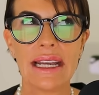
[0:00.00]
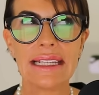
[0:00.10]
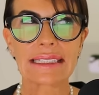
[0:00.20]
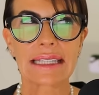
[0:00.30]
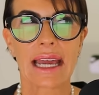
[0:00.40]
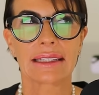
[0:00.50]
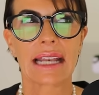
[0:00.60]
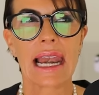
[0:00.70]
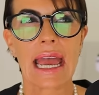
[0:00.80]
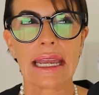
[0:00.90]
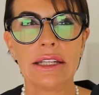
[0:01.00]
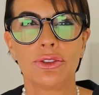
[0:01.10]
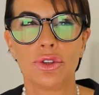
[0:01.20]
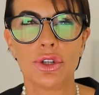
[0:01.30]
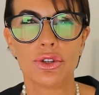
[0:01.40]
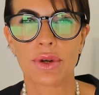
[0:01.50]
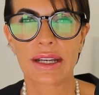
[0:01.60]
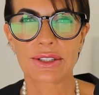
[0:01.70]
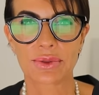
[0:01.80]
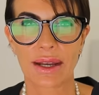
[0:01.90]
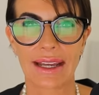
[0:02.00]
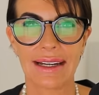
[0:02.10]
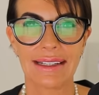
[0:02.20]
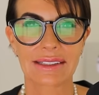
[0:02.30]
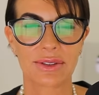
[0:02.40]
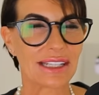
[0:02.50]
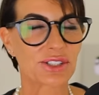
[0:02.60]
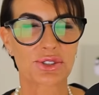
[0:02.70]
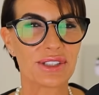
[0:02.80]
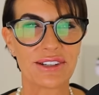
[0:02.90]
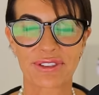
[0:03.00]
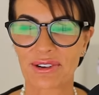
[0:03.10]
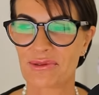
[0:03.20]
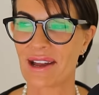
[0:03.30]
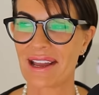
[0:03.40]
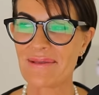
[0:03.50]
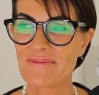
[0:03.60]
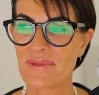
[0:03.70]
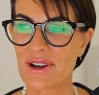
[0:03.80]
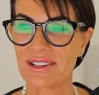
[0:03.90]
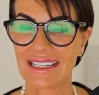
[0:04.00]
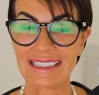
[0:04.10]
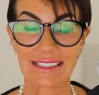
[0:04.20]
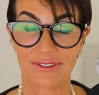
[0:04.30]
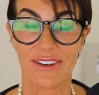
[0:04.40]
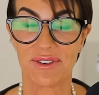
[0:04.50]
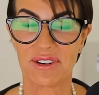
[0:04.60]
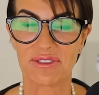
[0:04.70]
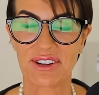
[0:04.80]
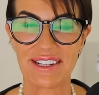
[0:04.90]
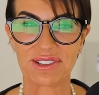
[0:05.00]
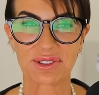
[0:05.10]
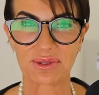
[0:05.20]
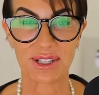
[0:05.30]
will start lying to you as well. So there's two different ways, but it's very funny to